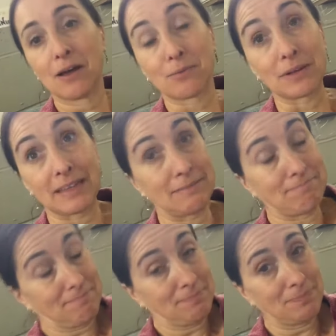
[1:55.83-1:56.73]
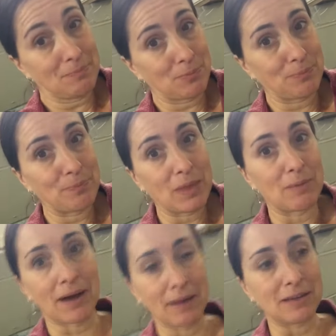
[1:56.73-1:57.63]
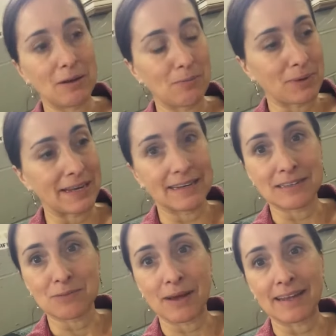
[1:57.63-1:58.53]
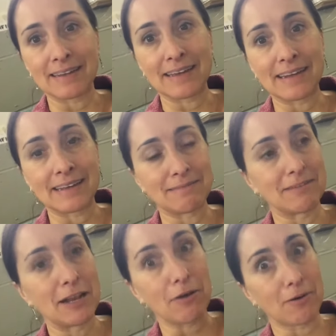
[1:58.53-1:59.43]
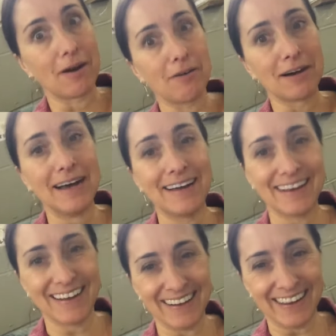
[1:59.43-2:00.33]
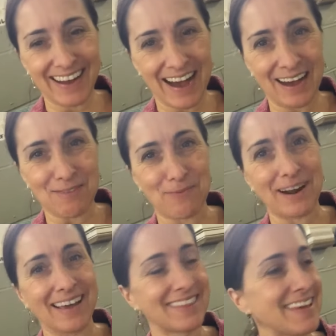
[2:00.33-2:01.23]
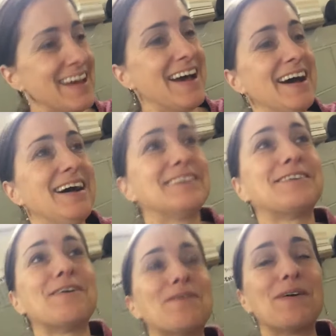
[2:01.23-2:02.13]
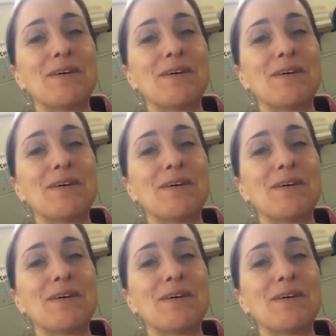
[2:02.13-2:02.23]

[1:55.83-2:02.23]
really, you know, breaking a sweat and getting, you know, all out of breath. So